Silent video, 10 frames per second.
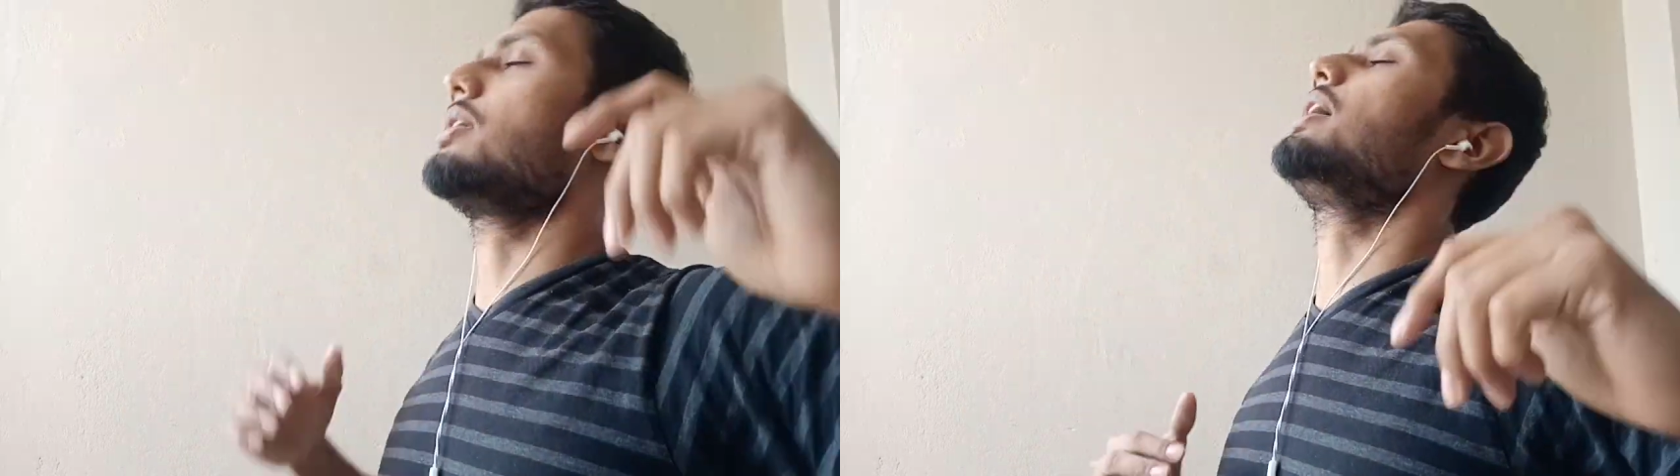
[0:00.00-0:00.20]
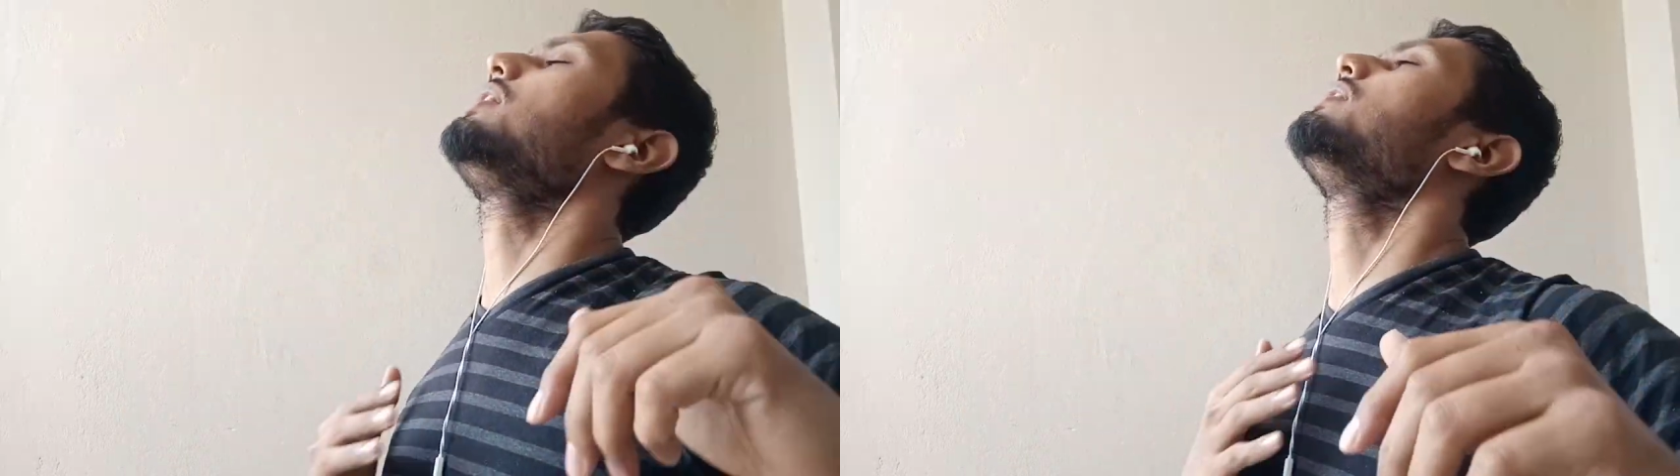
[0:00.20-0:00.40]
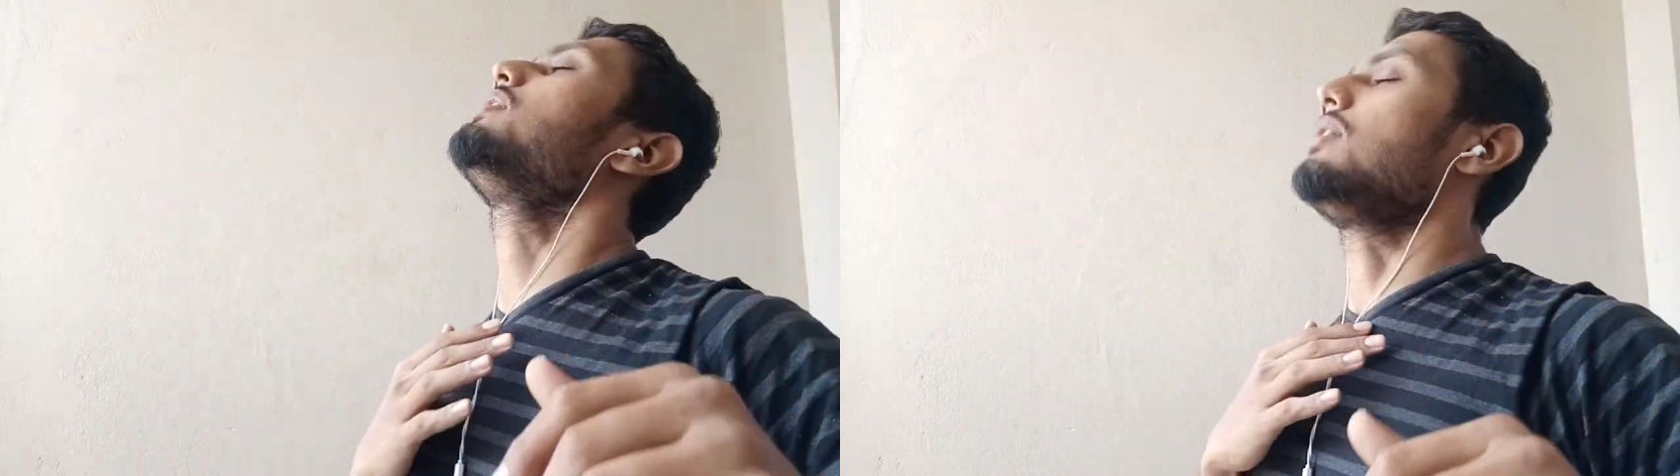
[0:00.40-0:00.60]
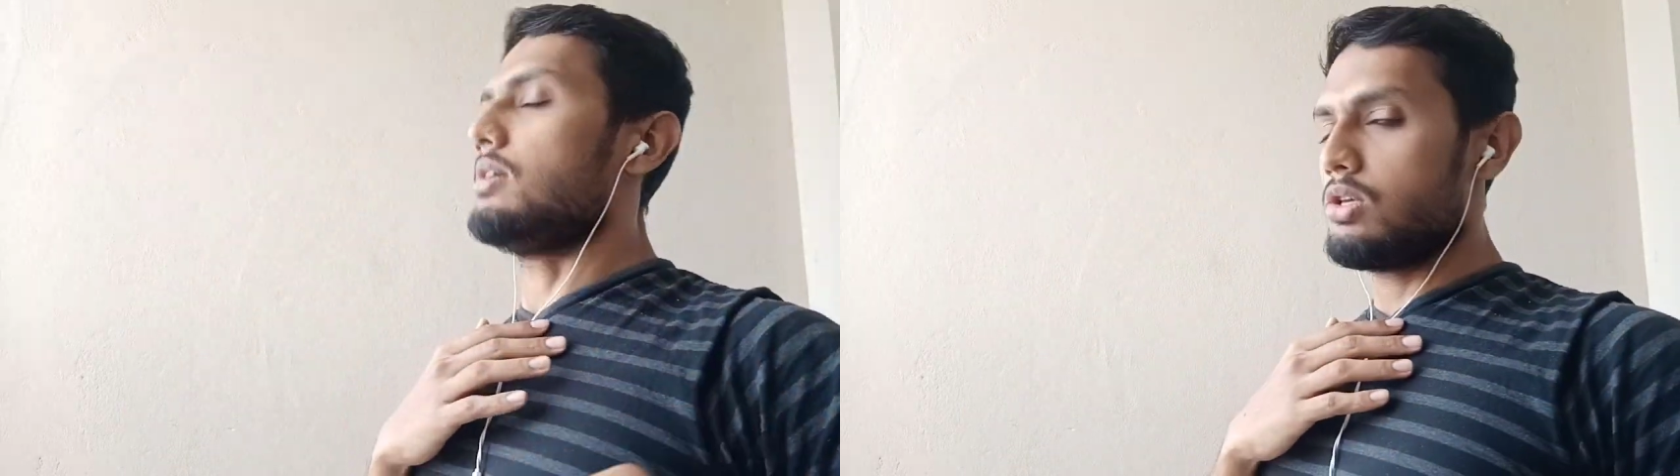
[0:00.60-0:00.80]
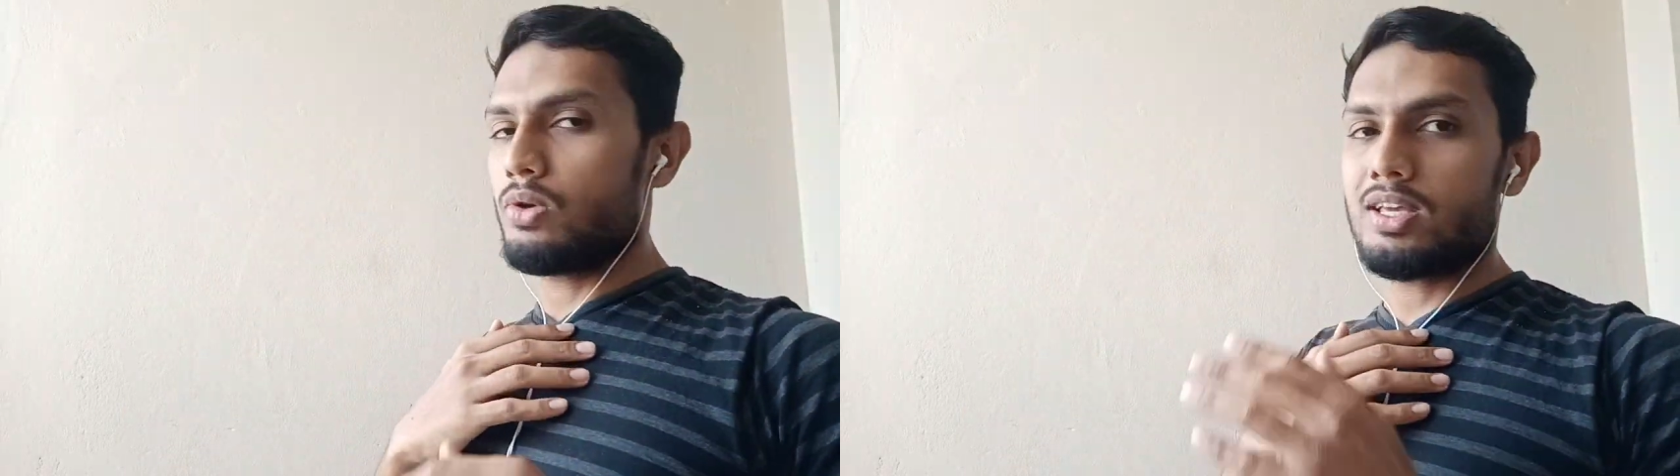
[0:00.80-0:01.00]
right?
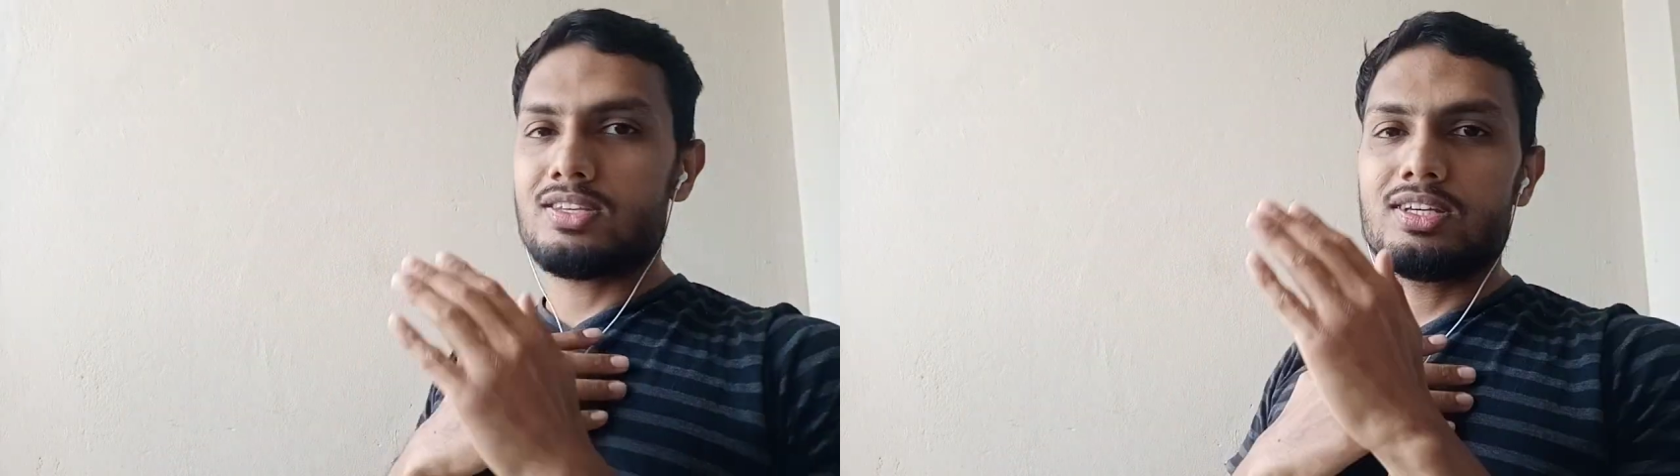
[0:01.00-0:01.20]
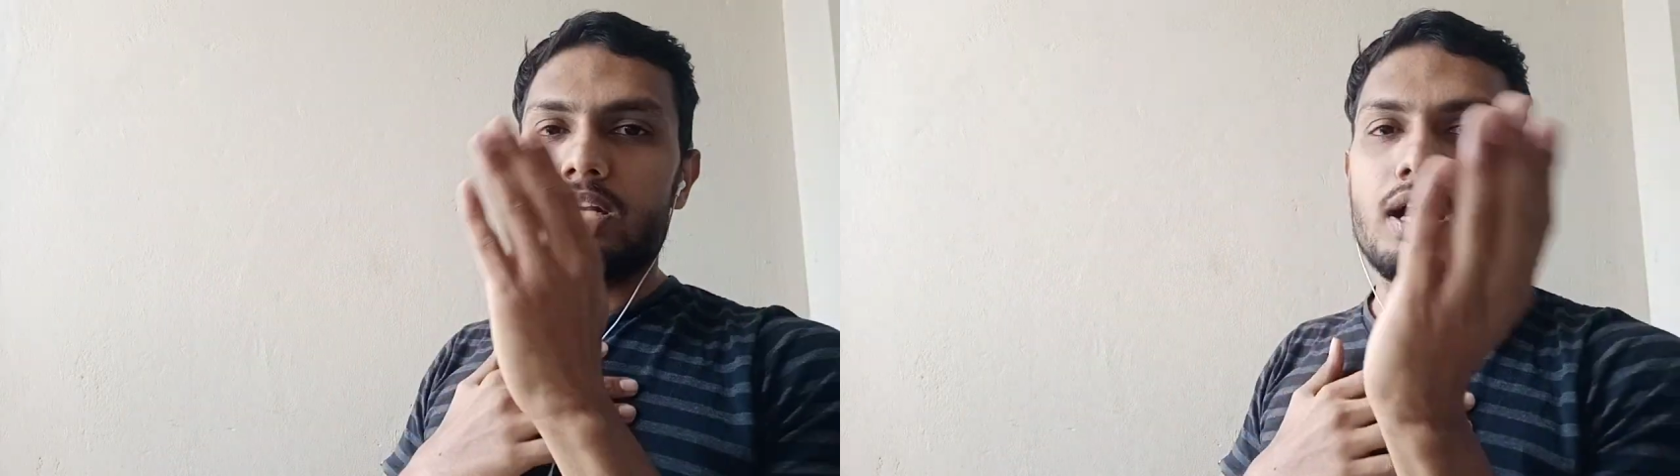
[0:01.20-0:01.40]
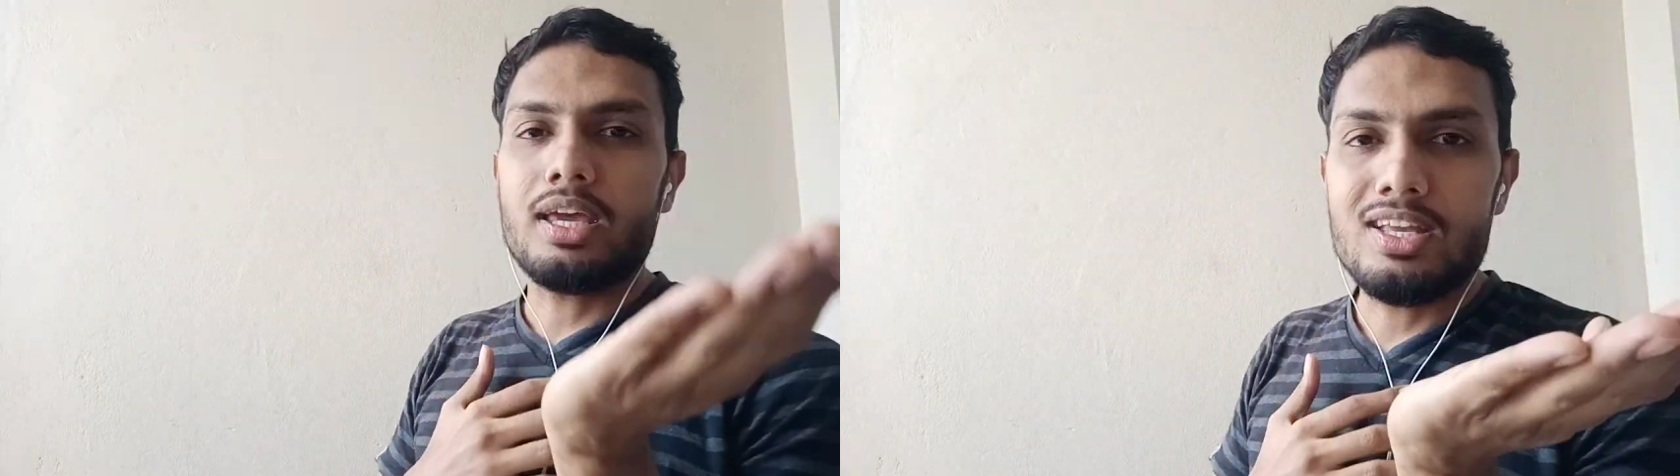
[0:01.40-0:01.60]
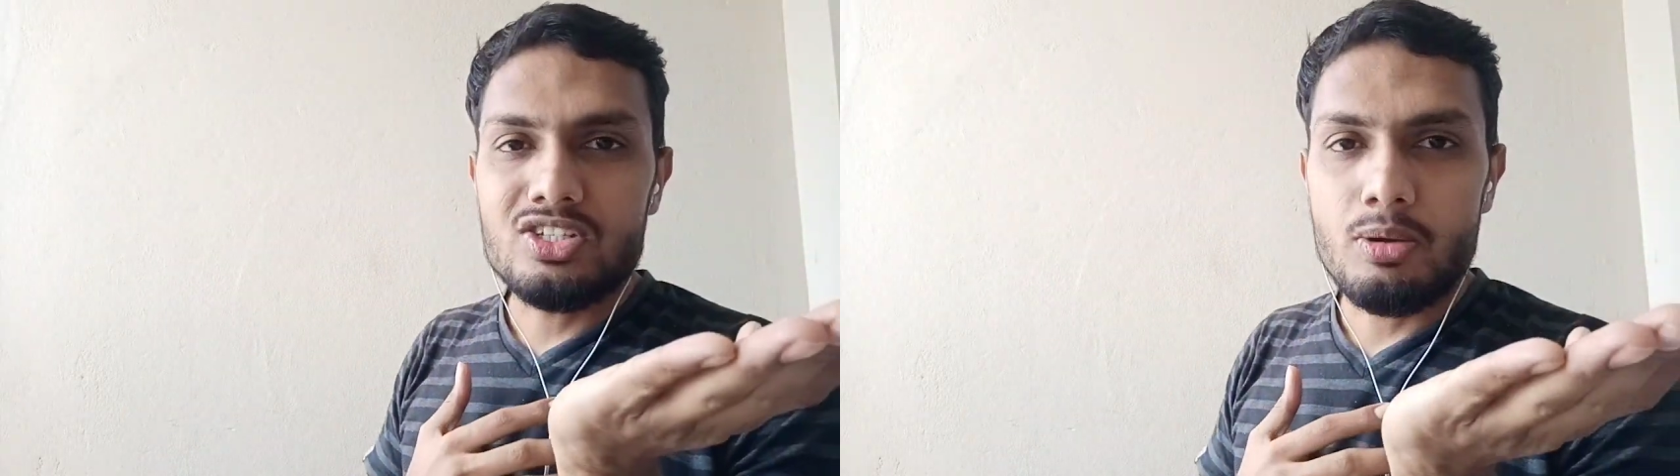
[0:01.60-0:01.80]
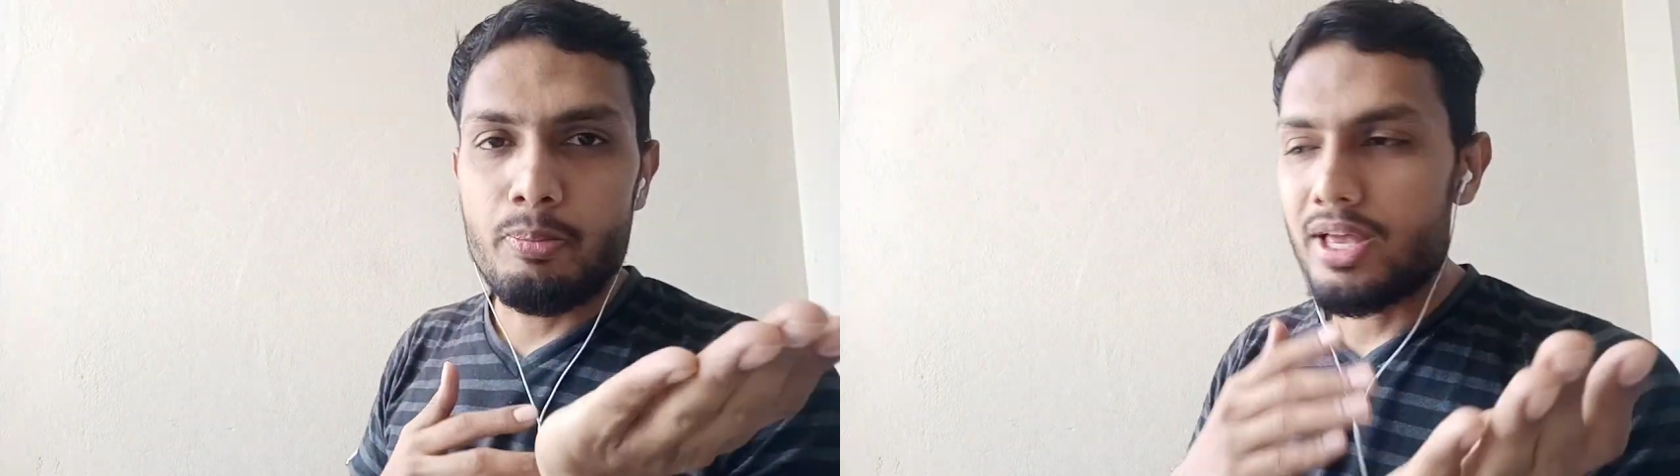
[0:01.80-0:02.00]
You can sit
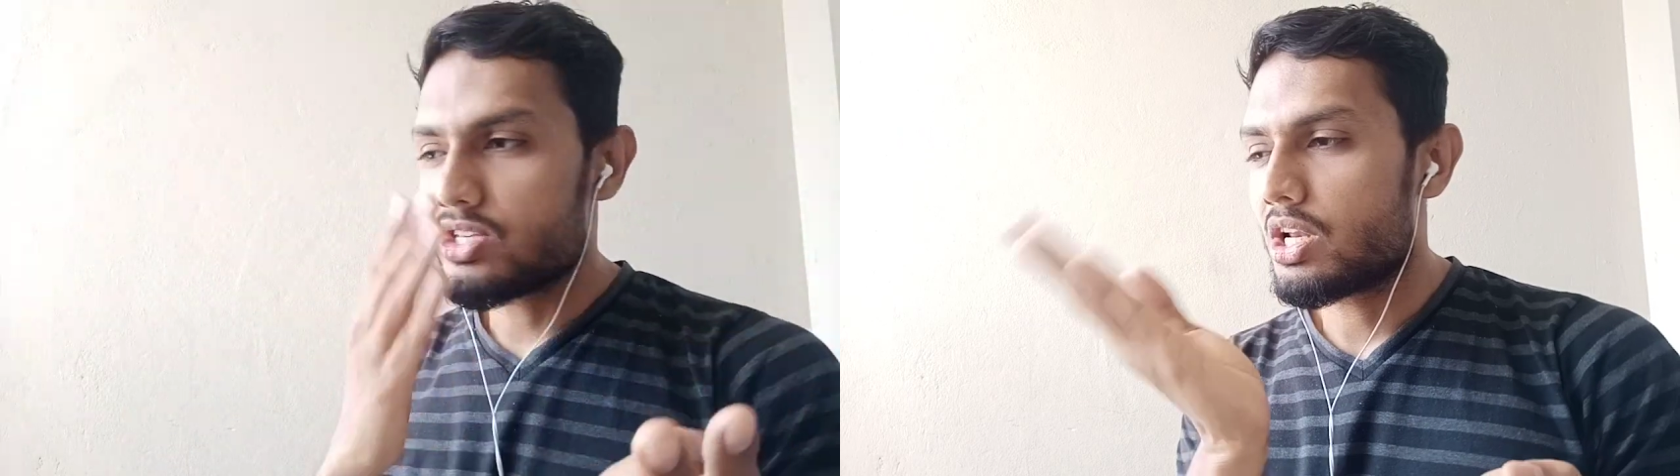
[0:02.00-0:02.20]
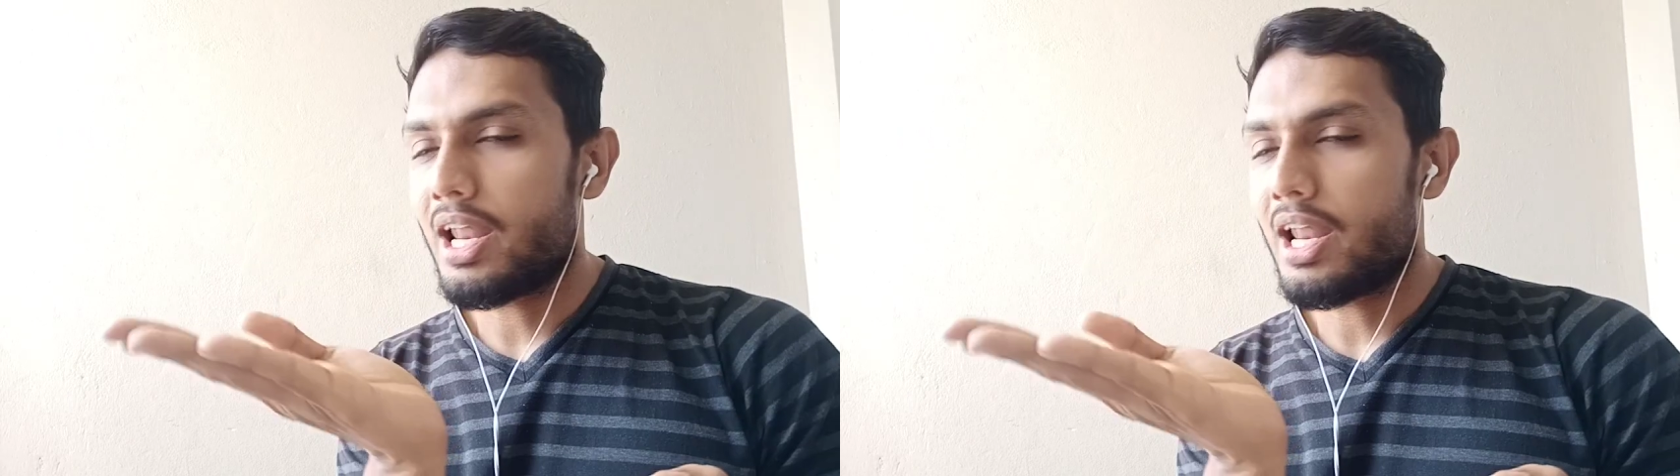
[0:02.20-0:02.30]
against a bench,